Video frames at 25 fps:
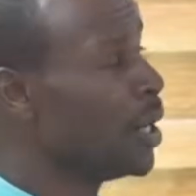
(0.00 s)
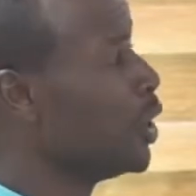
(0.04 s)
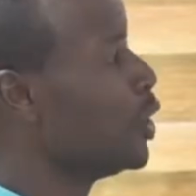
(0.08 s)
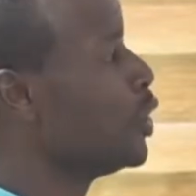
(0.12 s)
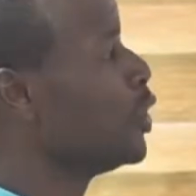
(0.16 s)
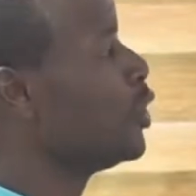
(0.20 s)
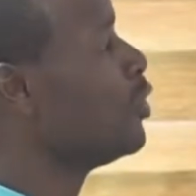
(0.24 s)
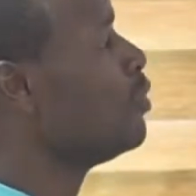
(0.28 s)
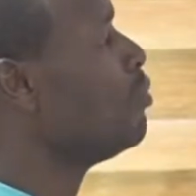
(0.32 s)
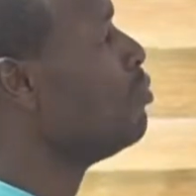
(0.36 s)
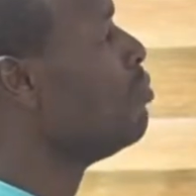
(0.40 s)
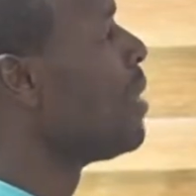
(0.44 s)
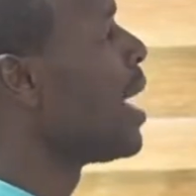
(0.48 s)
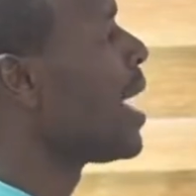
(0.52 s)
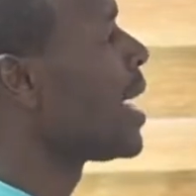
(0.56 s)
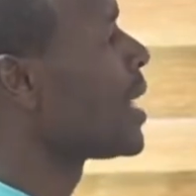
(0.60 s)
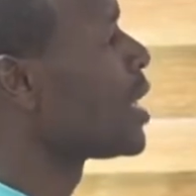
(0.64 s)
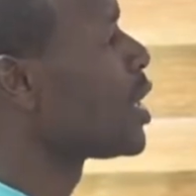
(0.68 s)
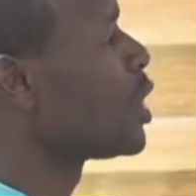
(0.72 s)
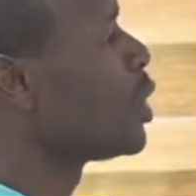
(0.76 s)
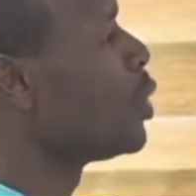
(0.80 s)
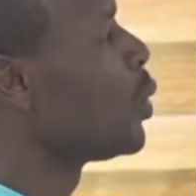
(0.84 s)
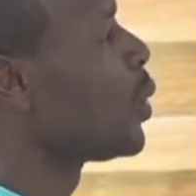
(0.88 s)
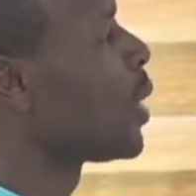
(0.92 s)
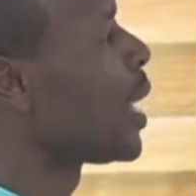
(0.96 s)
you
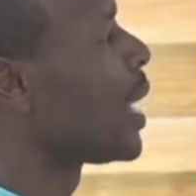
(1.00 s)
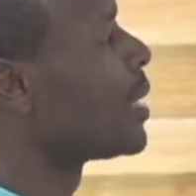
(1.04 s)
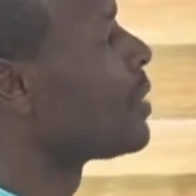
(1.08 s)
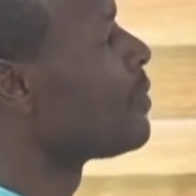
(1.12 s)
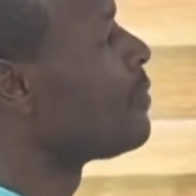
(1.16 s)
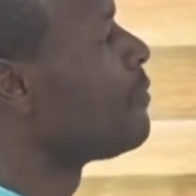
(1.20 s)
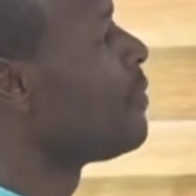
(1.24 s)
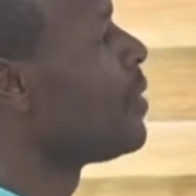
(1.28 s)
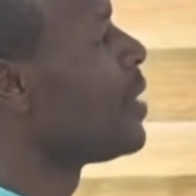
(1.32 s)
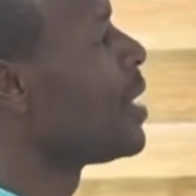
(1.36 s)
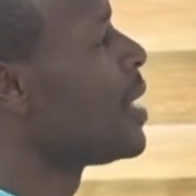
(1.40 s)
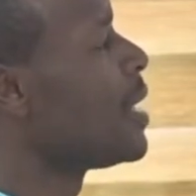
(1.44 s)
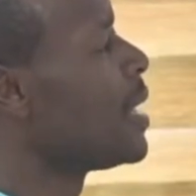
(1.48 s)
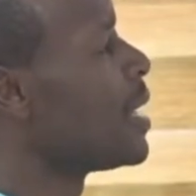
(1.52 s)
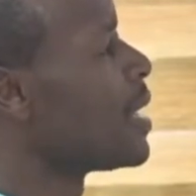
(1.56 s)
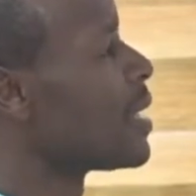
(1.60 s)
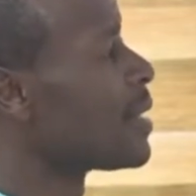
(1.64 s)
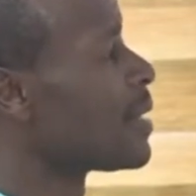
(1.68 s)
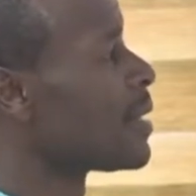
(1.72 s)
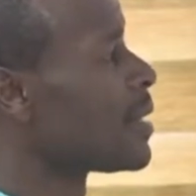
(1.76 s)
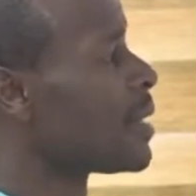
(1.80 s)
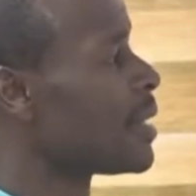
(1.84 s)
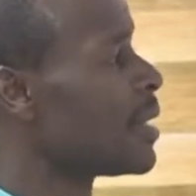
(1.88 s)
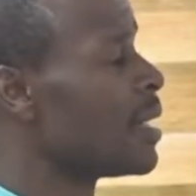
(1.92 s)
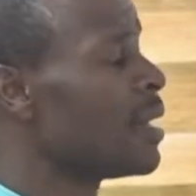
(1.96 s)
must look at
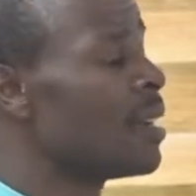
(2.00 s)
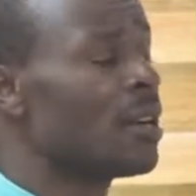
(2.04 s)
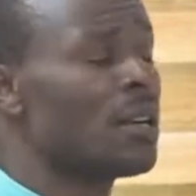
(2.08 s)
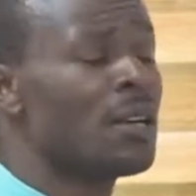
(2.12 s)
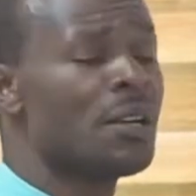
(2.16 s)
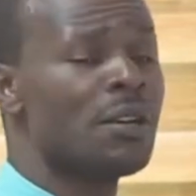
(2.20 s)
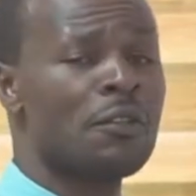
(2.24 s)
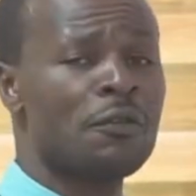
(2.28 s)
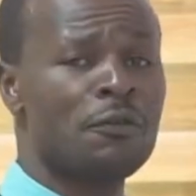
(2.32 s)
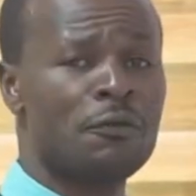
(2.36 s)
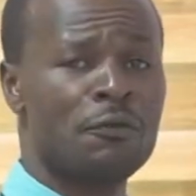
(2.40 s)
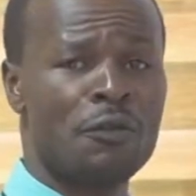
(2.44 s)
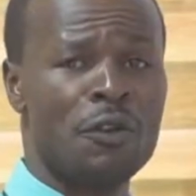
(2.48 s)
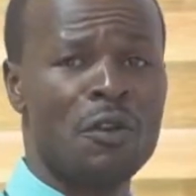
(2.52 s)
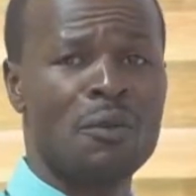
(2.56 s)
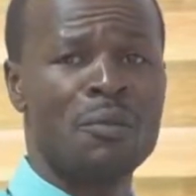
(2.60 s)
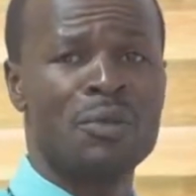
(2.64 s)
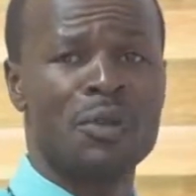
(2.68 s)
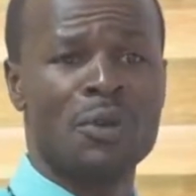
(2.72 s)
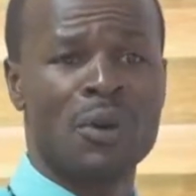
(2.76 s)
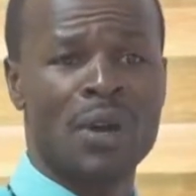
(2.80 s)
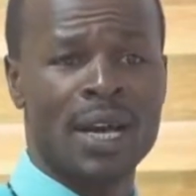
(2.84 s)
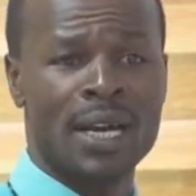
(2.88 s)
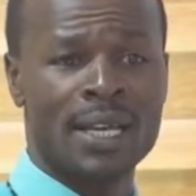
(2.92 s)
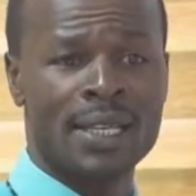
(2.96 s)
various
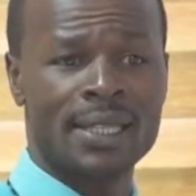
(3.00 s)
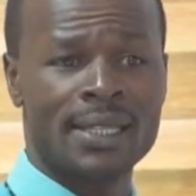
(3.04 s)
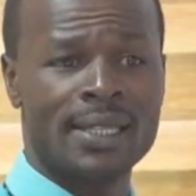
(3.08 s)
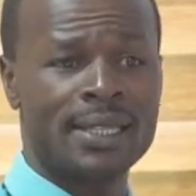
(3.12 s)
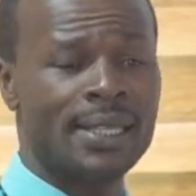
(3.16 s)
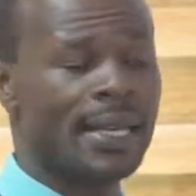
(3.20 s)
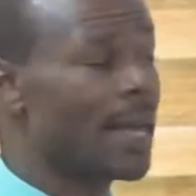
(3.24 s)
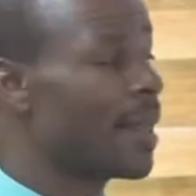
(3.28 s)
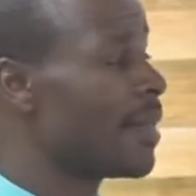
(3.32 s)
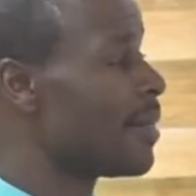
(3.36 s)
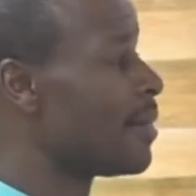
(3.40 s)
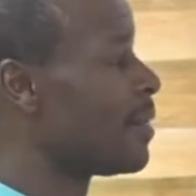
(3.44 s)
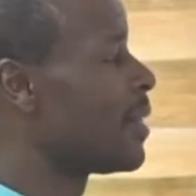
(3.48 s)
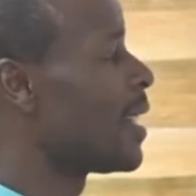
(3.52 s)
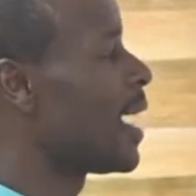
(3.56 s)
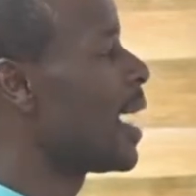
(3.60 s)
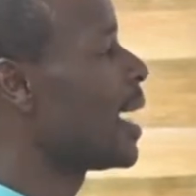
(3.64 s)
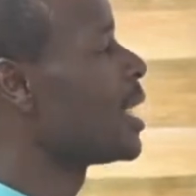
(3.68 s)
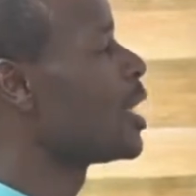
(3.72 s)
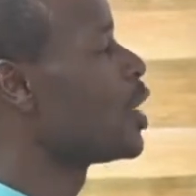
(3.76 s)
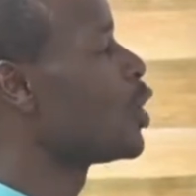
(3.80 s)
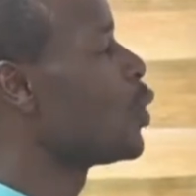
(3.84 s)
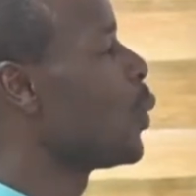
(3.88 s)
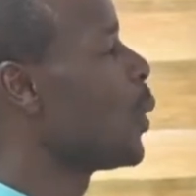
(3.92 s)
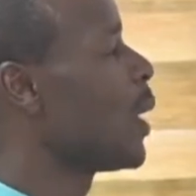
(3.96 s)
formulas
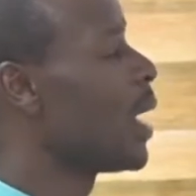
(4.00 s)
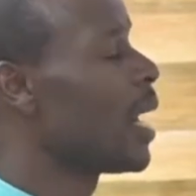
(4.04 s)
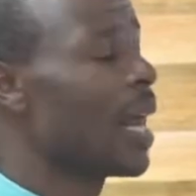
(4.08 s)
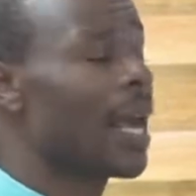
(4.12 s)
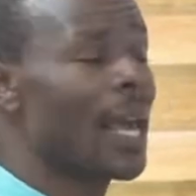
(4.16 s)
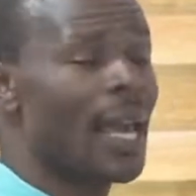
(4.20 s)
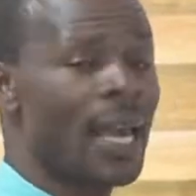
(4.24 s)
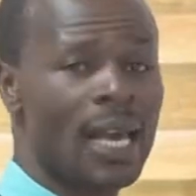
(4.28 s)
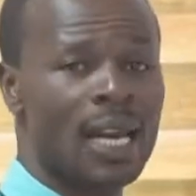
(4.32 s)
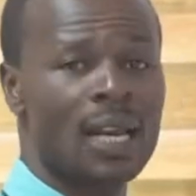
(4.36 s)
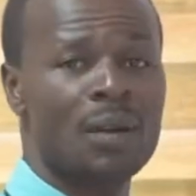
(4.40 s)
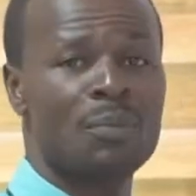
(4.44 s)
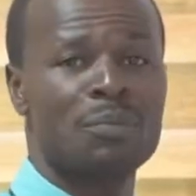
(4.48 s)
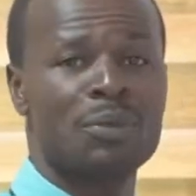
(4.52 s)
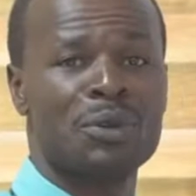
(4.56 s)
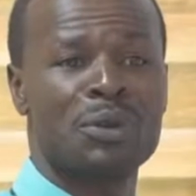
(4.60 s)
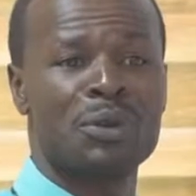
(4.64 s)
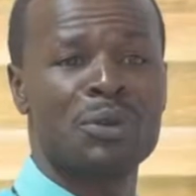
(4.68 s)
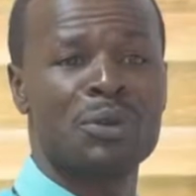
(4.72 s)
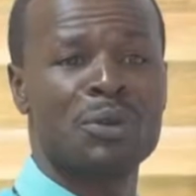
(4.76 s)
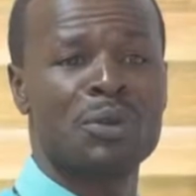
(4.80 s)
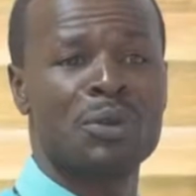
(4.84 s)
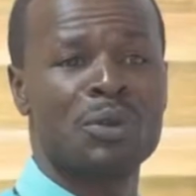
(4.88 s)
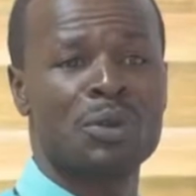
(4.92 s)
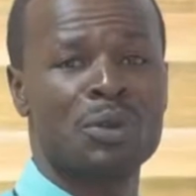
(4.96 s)
that will help
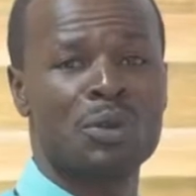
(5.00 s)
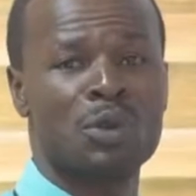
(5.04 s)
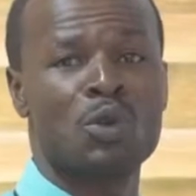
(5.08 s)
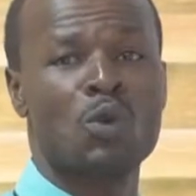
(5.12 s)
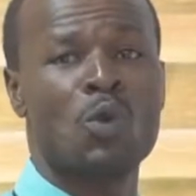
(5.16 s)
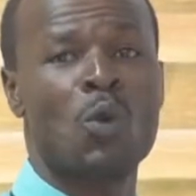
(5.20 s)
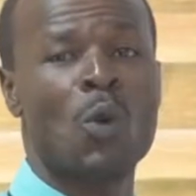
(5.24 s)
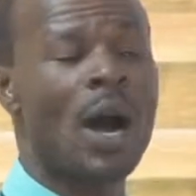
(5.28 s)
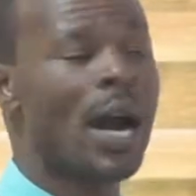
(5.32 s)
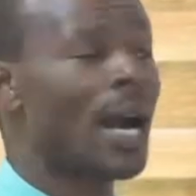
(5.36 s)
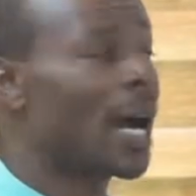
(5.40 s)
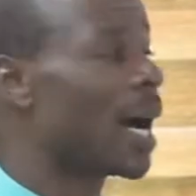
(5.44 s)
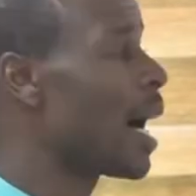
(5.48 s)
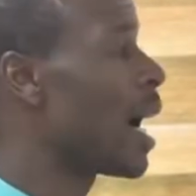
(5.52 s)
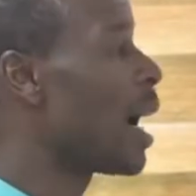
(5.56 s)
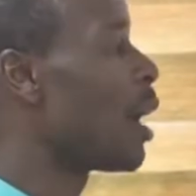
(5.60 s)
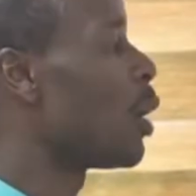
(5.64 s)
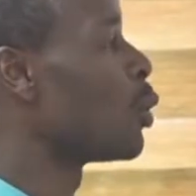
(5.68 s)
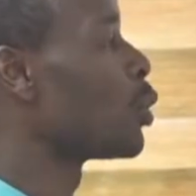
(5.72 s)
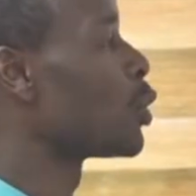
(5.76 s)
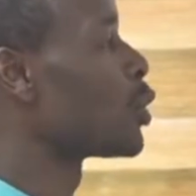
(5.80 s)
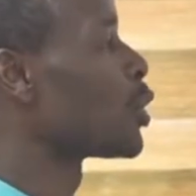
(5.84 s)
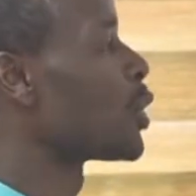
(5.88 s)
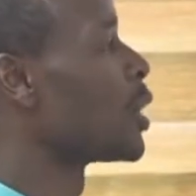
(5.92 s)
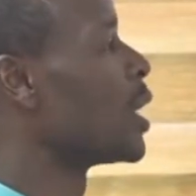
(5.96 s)
you to work
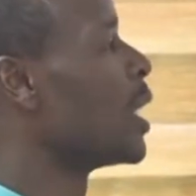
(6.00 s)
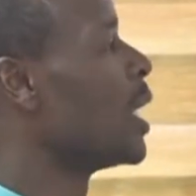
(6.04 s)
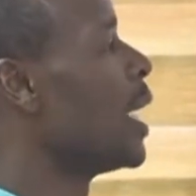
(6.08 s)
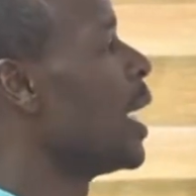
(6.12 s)
out